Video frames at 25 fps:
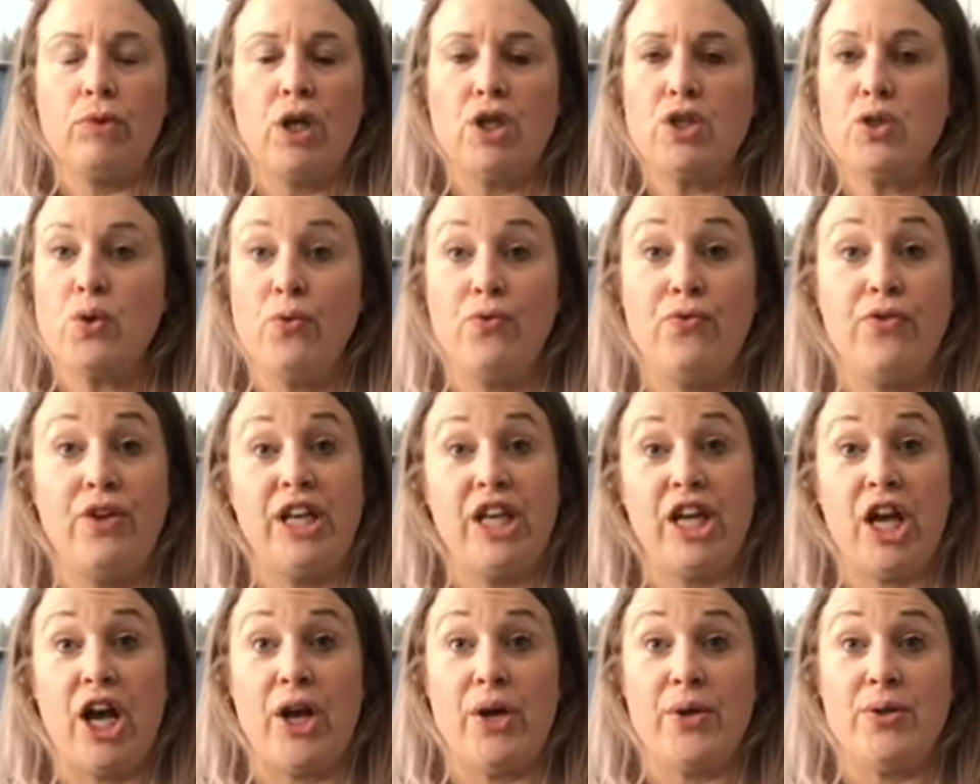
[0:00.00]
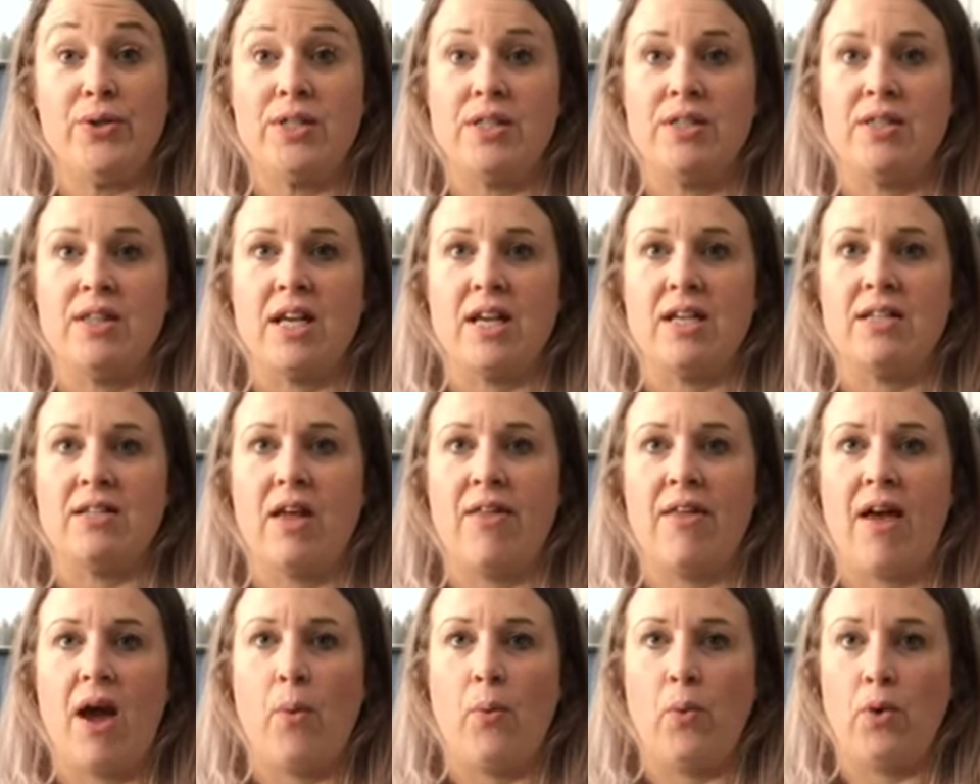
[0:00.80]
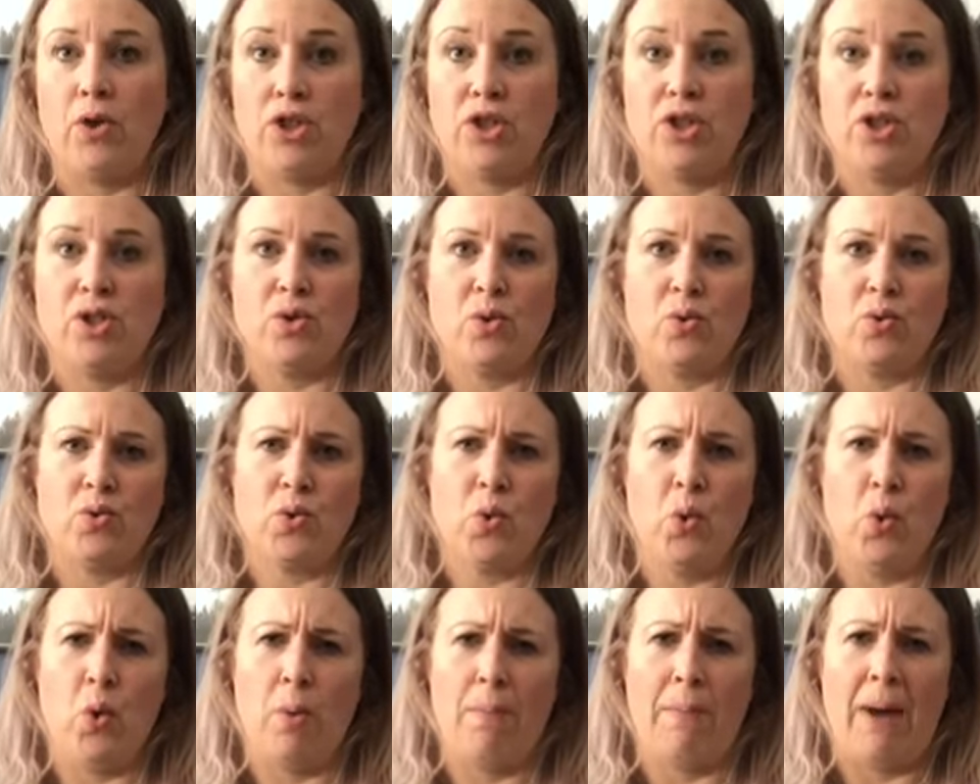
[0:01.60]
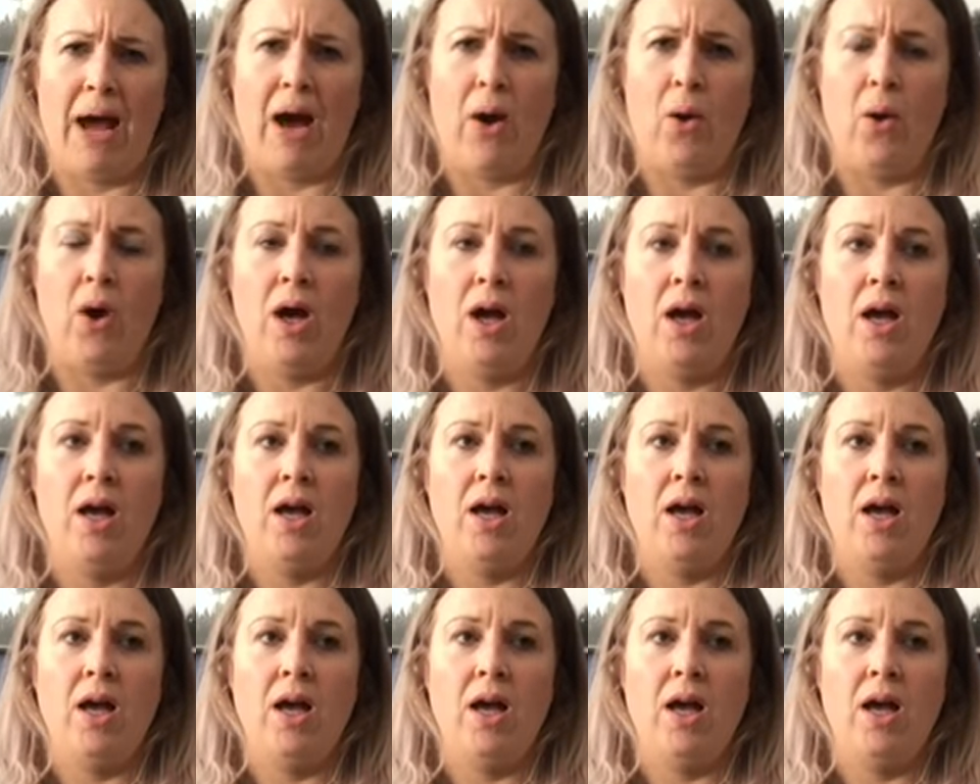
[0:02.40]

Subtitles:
sort of videos and things like that I want to sort of talk about.